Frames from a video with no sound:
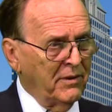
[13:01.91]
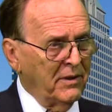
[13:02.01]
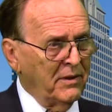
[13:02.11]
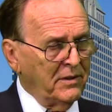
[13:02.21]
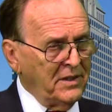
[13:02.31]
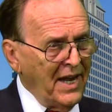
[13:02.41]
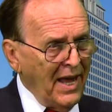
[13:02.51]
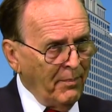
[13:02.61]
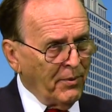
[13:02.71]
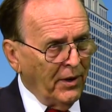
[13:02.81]
well, we have
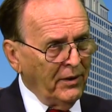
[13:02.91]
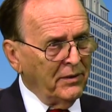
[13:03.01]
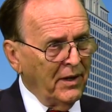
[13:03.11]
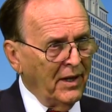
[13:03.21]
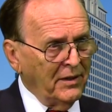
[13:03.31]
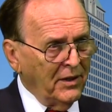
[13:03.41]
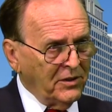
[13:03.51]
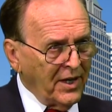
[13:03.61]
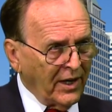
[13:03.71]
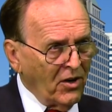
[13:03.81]
Tampa and the
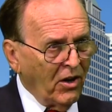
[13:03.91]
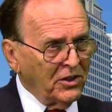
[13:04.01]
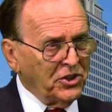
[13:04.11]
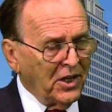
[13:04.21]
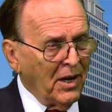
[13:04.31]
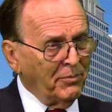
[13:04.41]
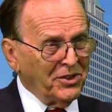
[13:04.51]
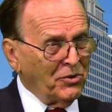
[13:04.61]
technology companies,